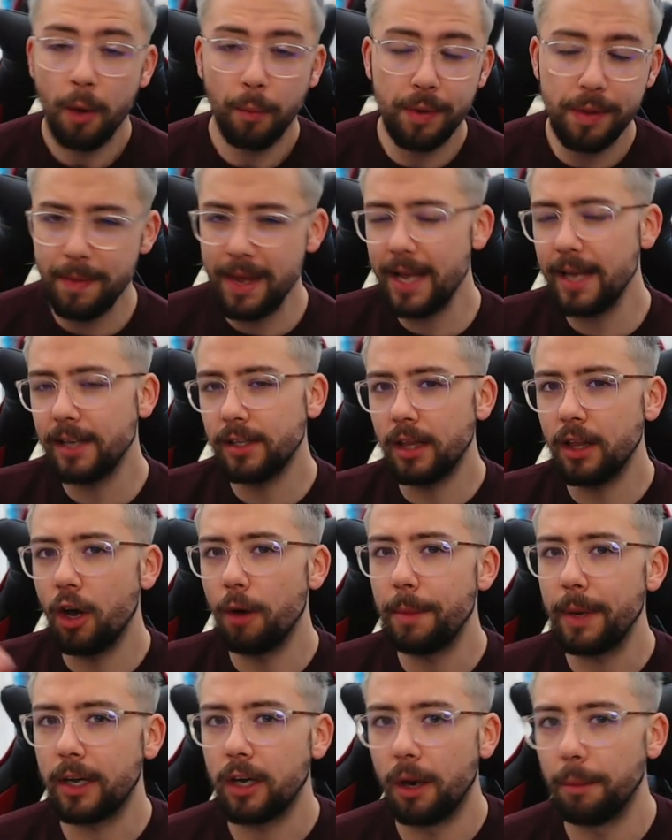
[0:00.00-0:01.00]
With me, it's a
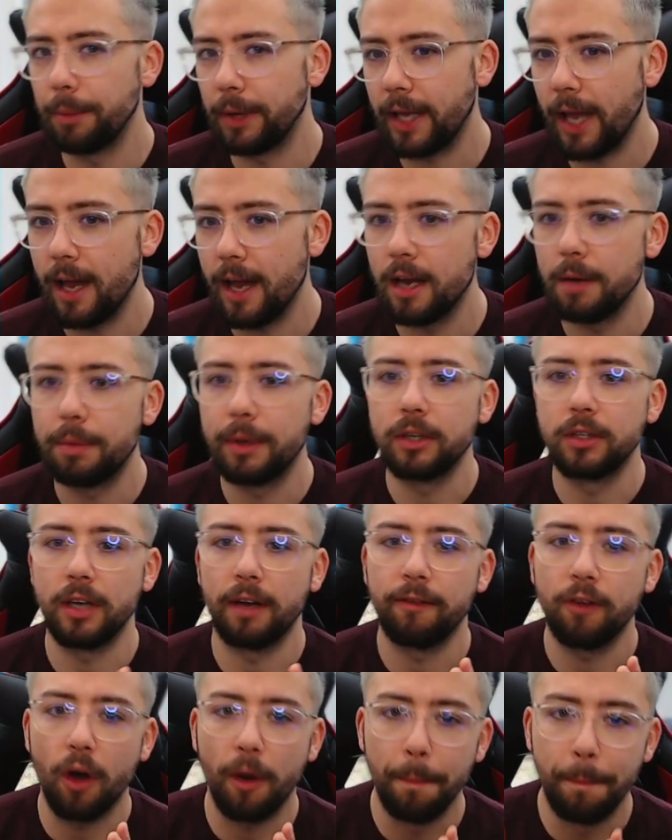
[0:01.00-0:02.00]
little bit complicated because
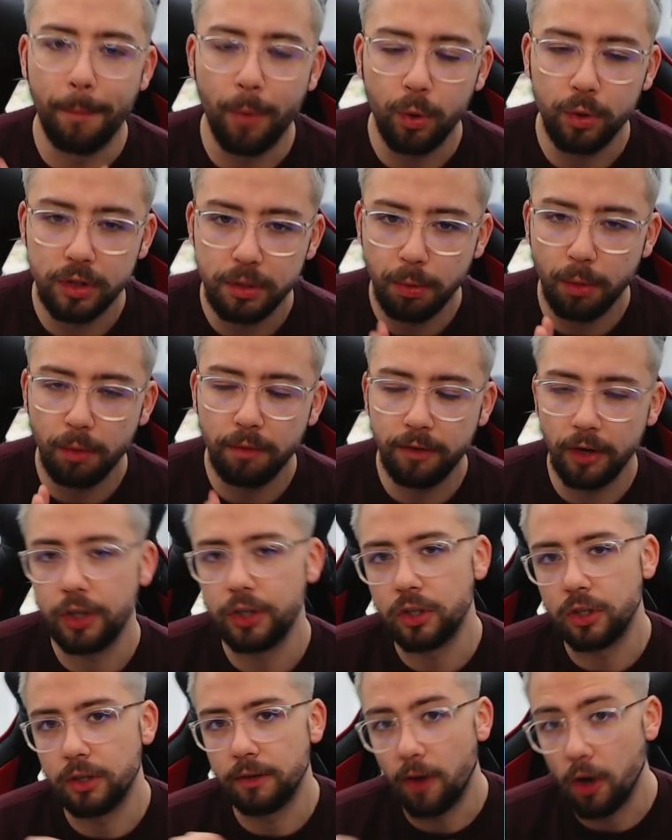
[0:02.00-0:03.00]
I've got multiple
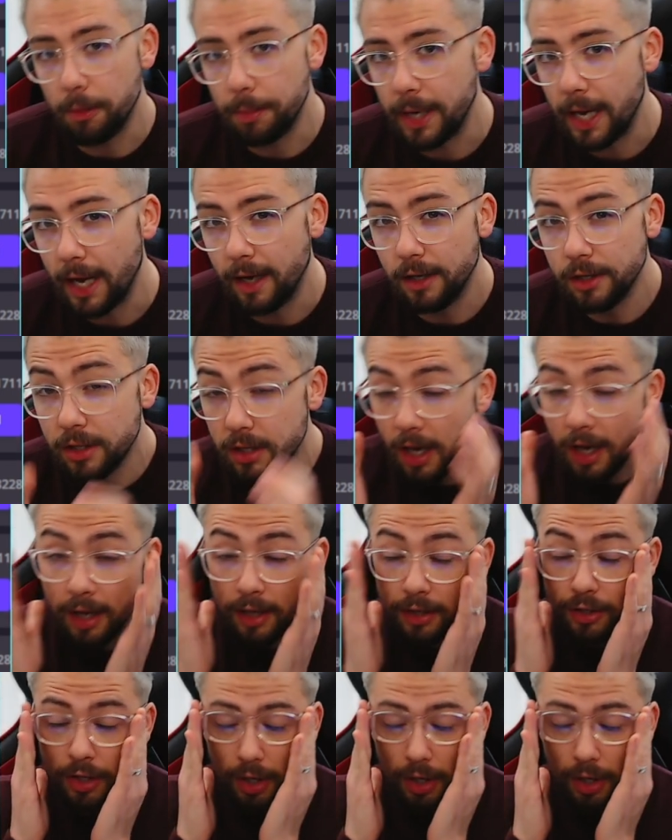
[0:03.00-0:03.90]
versions of OBS,